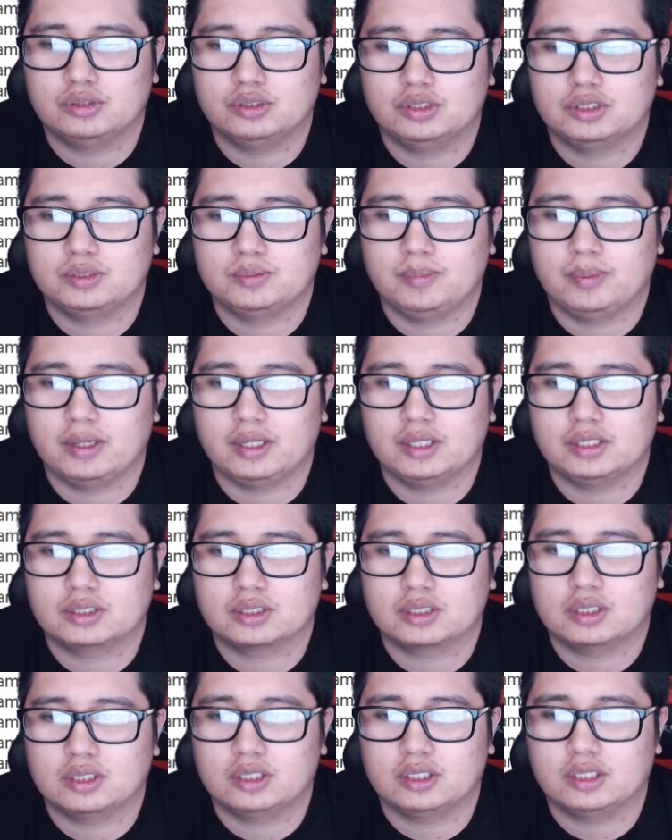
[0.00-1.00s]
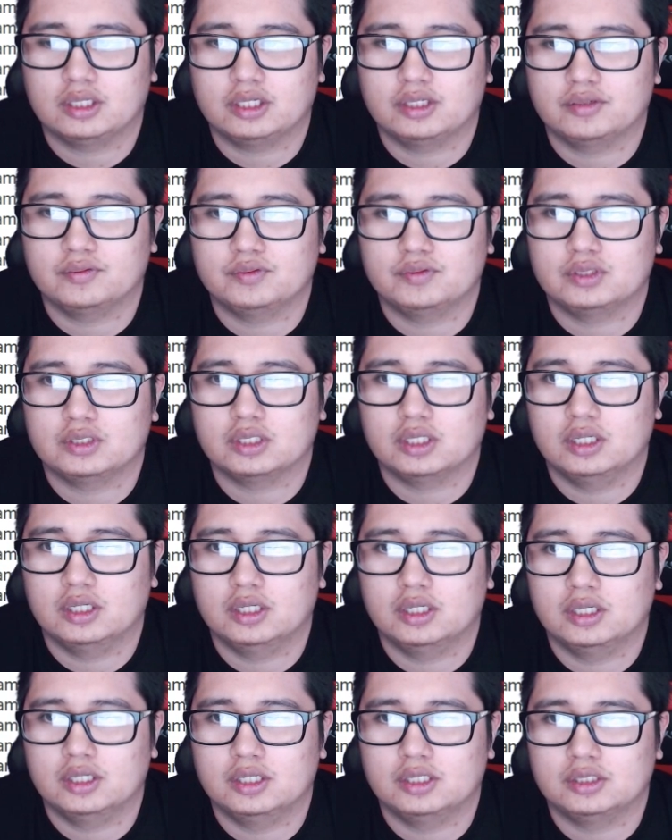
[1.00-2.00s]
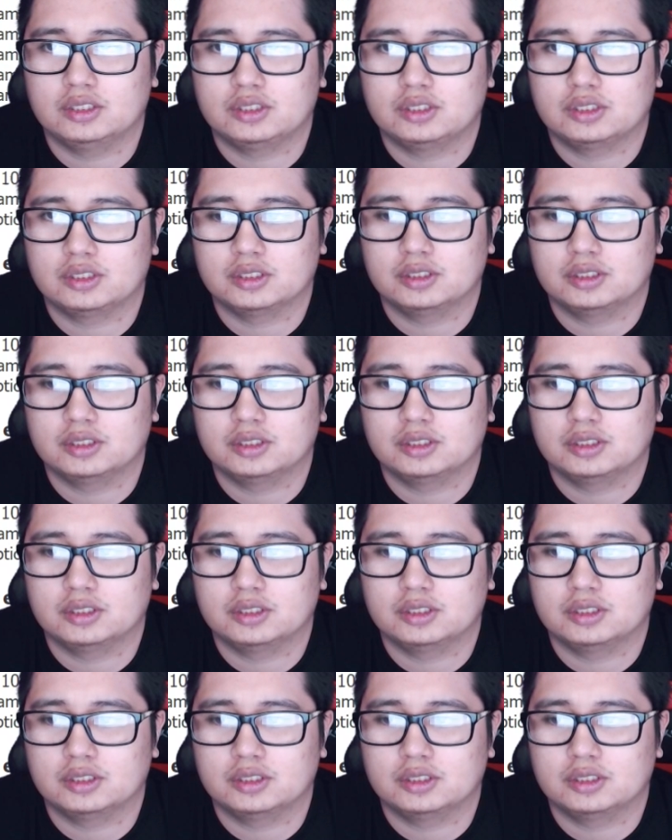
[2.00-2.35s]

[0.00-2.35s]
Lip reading: This basically gives us